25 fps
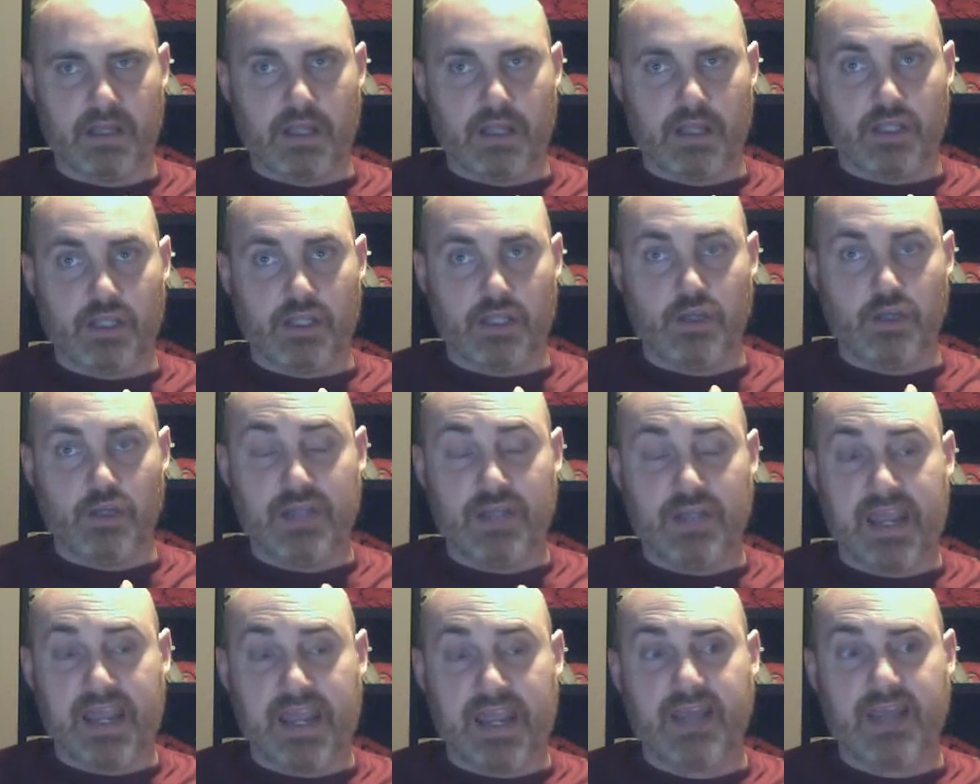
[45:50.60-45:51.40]
You
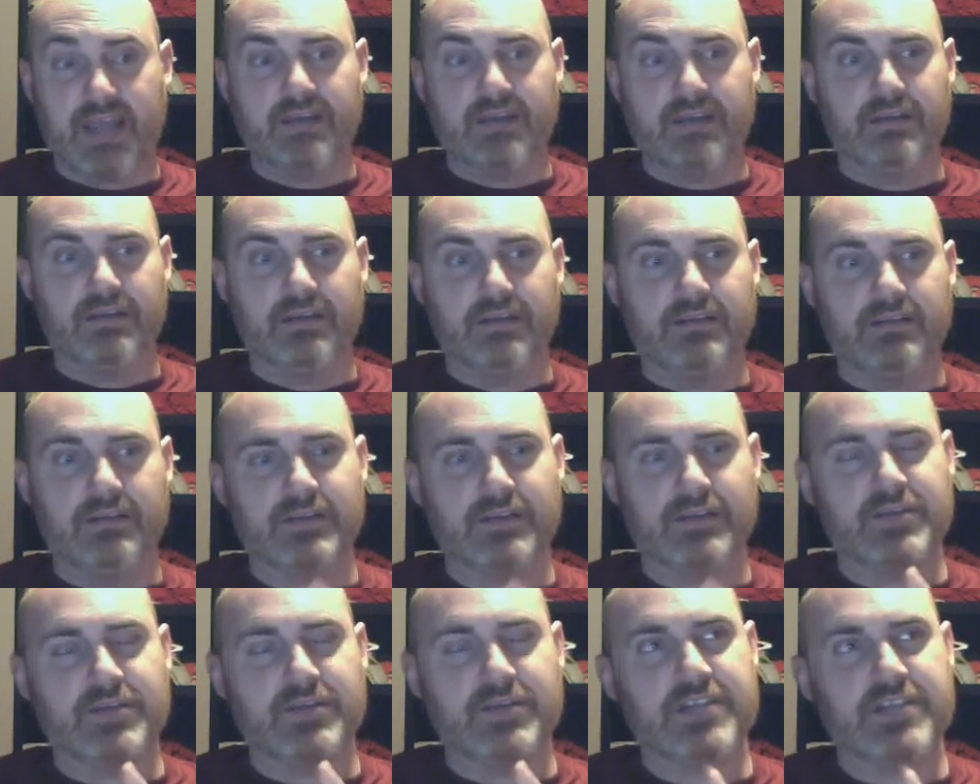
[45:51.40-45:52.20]
can, so
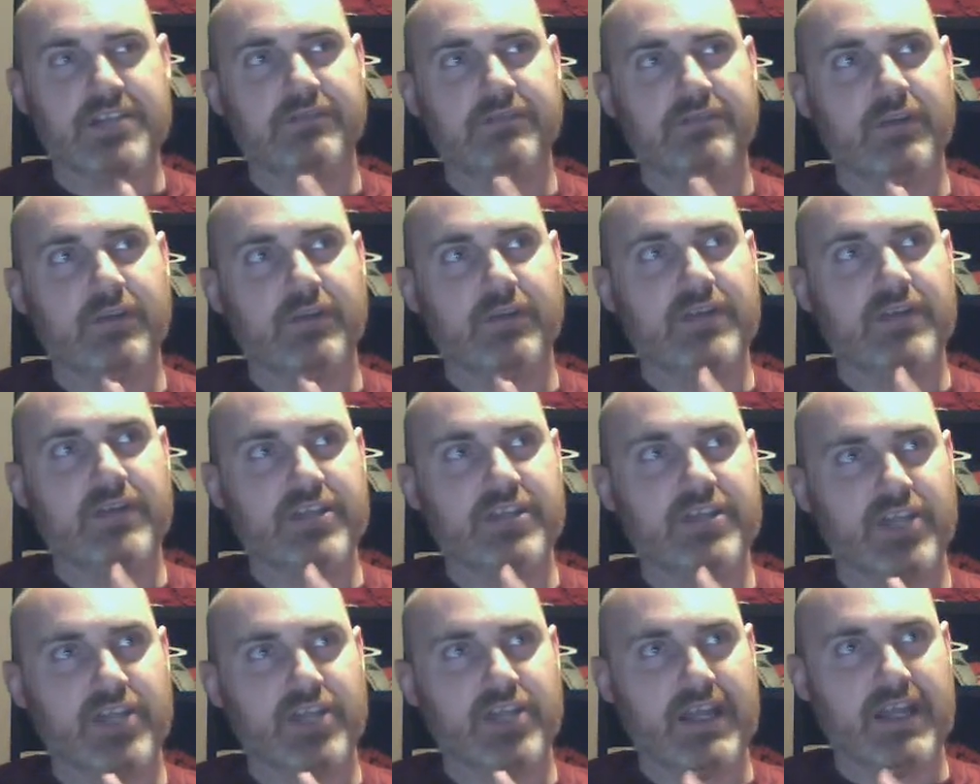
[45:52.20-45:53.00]

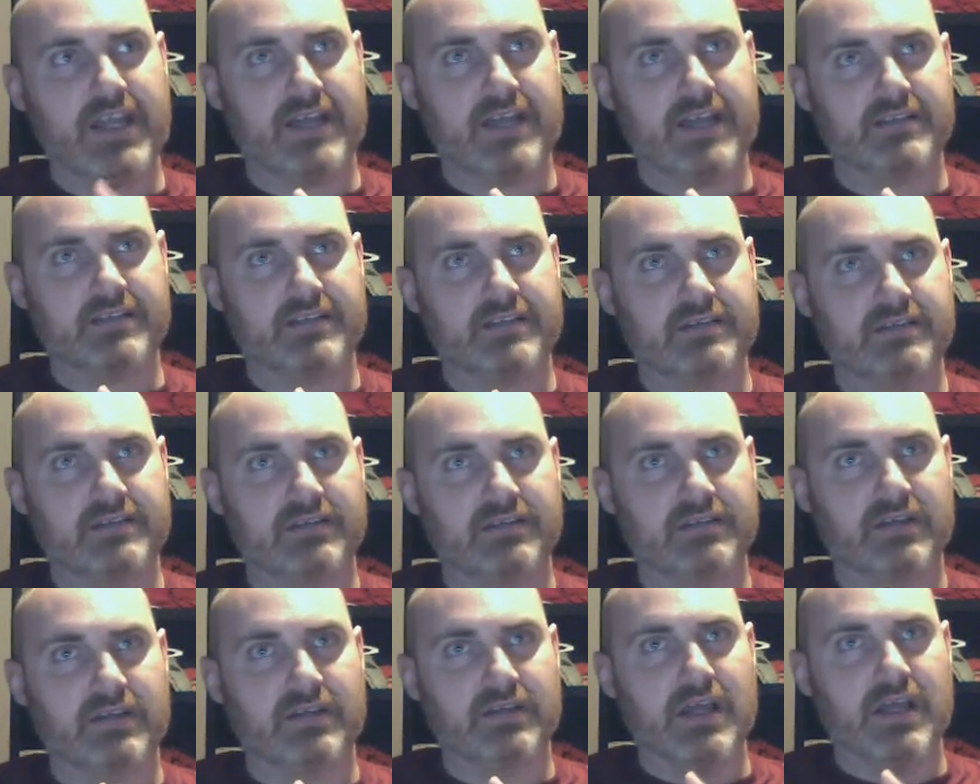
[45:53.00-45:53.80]
Tensorflow.js
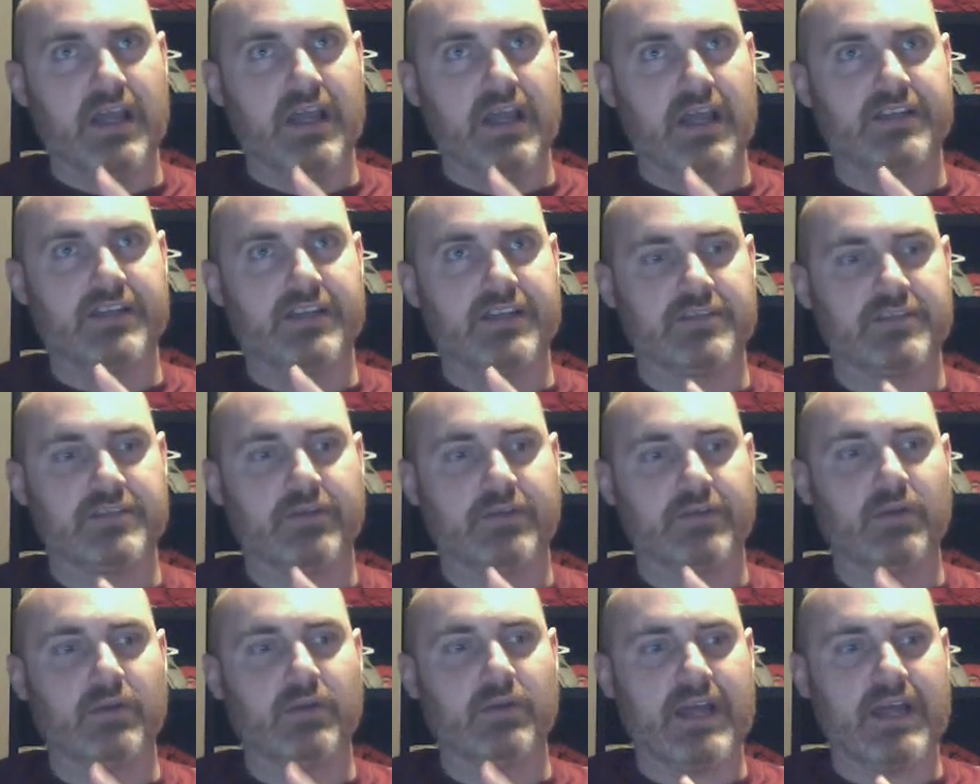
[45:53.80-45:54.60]
and
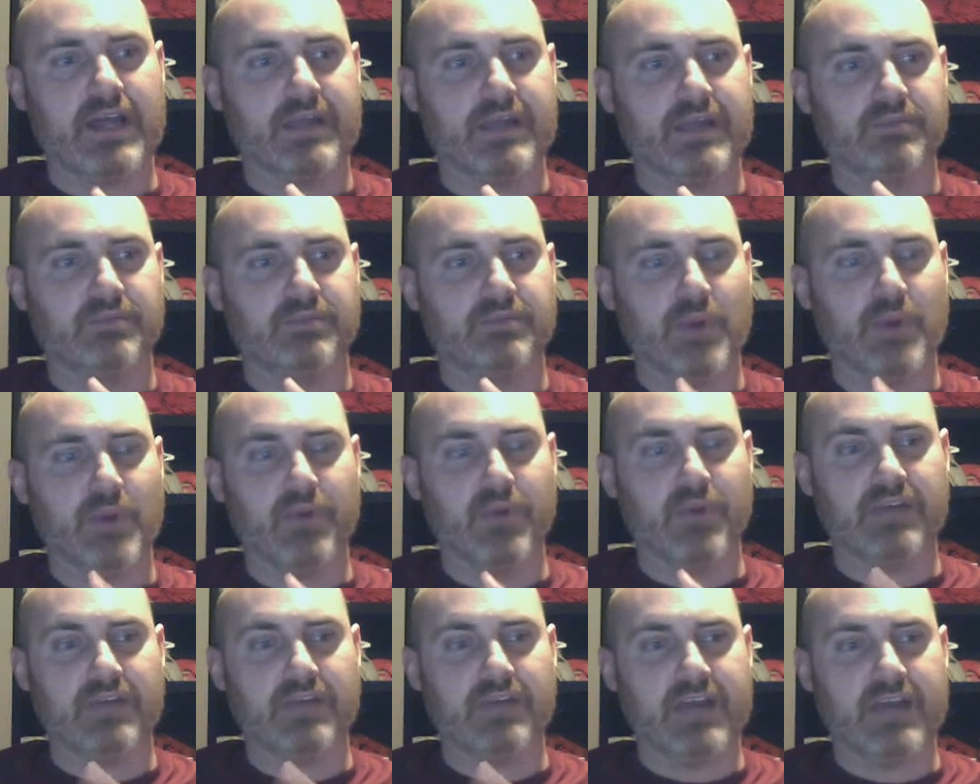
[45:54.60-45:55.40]
Tensorflow Lite both
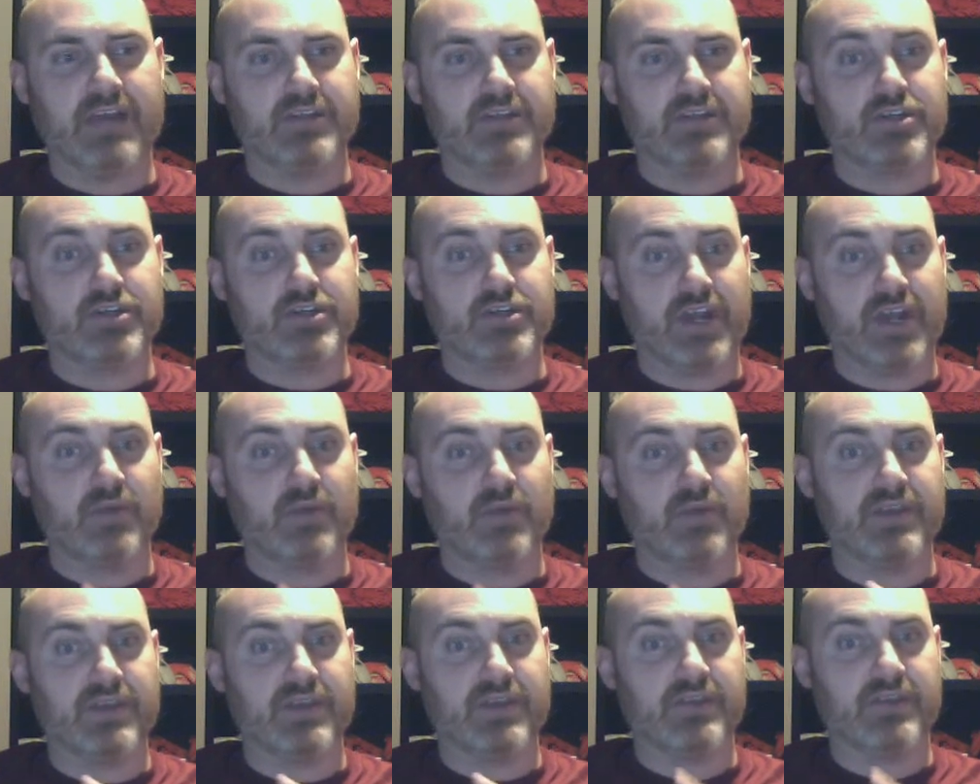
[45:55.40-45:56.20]
allow you to train
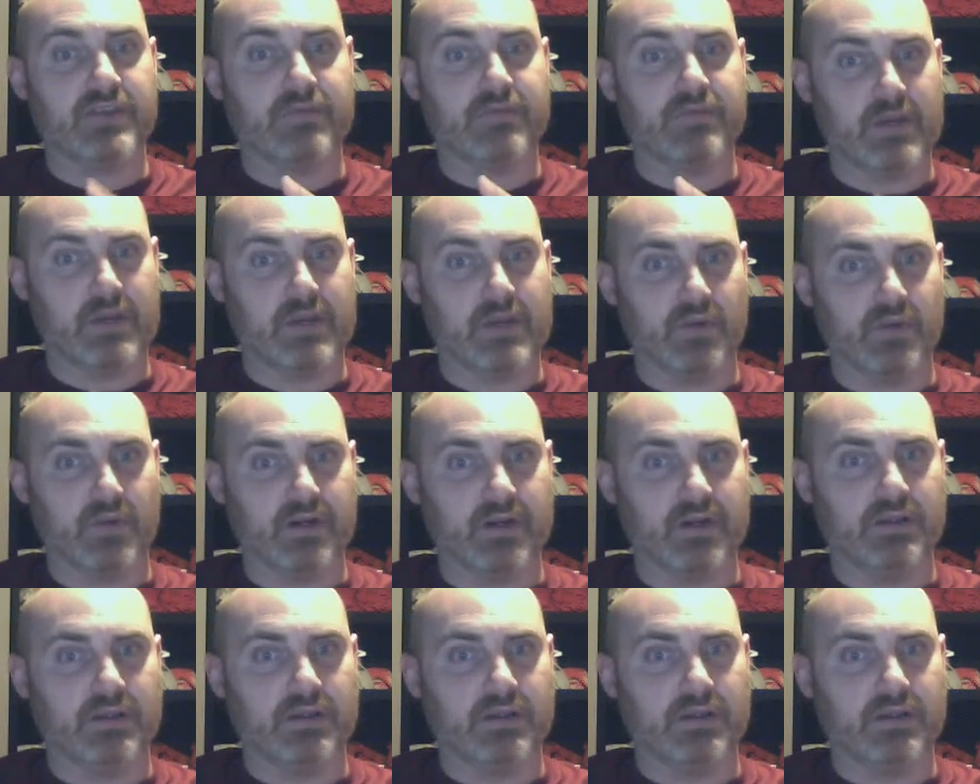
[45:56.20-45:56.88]
within their framework.